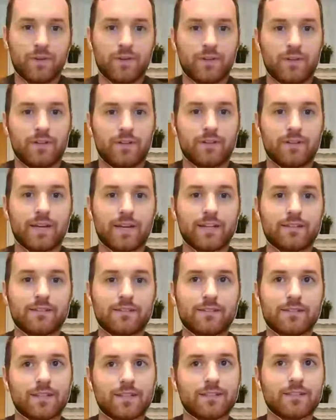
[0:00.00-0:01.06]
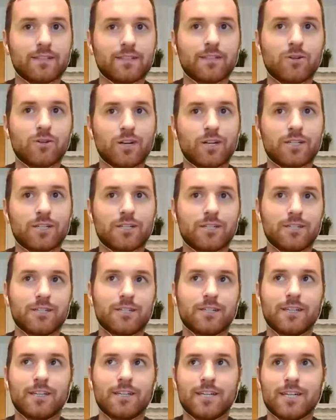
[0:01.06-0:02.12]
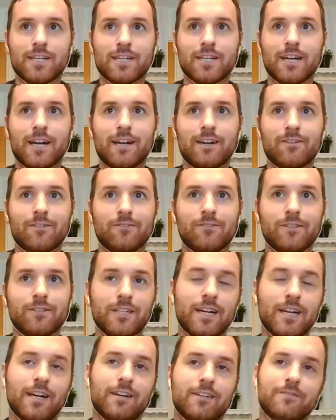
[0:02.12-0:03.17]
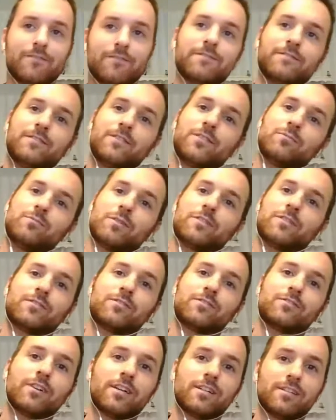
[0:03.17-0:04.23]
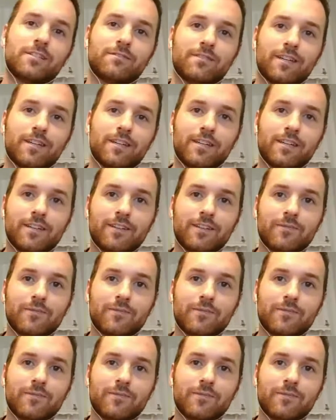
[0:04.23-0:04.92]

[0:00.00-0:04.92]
That's a good question. I don't really have too much of a strategy for that yet.